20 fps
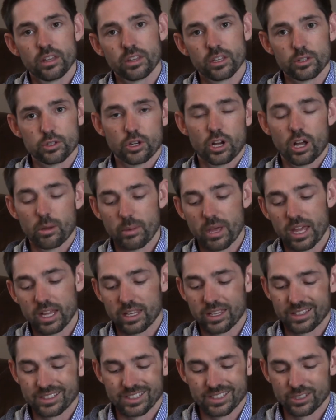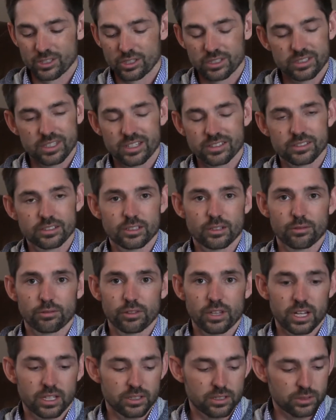The drawback is it just doesn't
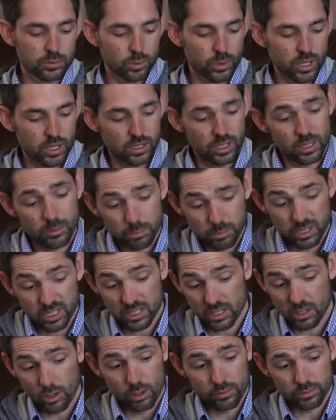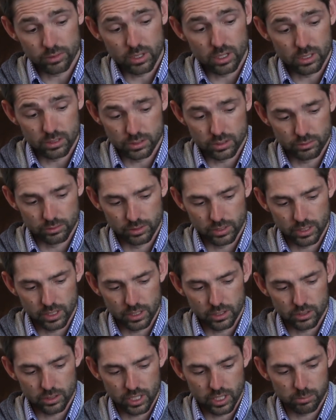deflect as well, but overall it's a really
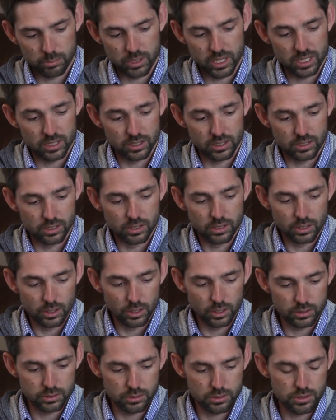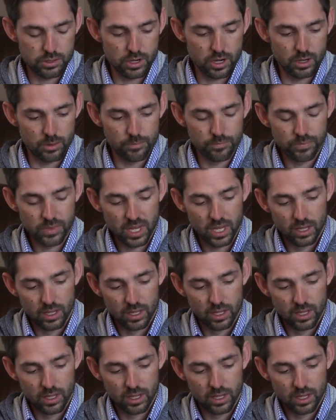good crankbait and the hooks are sharp.